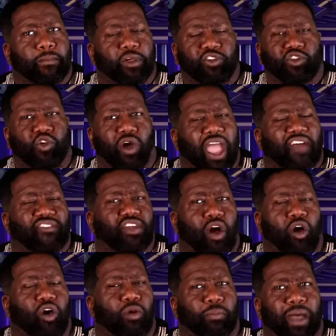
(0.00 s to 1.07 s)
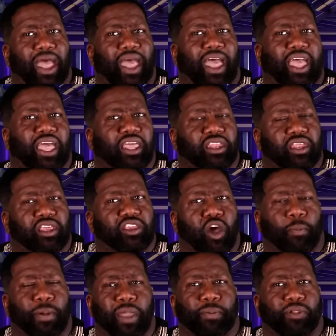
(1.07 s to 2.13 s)
Because you don't have your own mind.
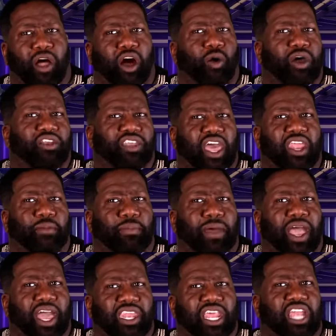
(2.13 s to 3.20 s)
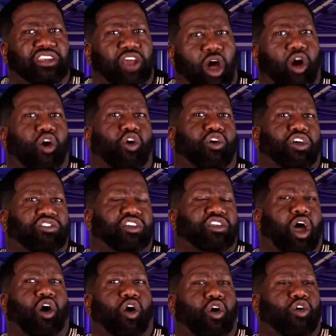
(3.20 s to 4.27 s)
Your people always had a mind that dog is a
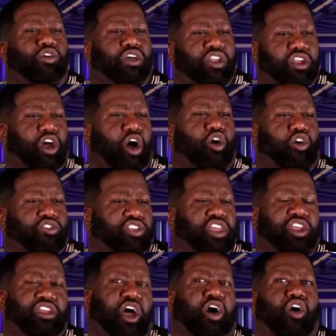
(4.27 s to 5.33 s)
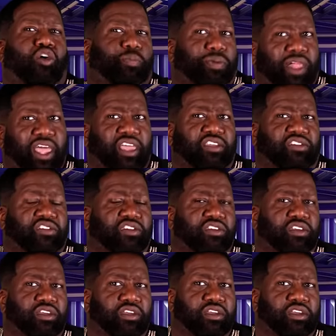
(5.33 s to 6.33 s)
dog and a dog stay in the dog place.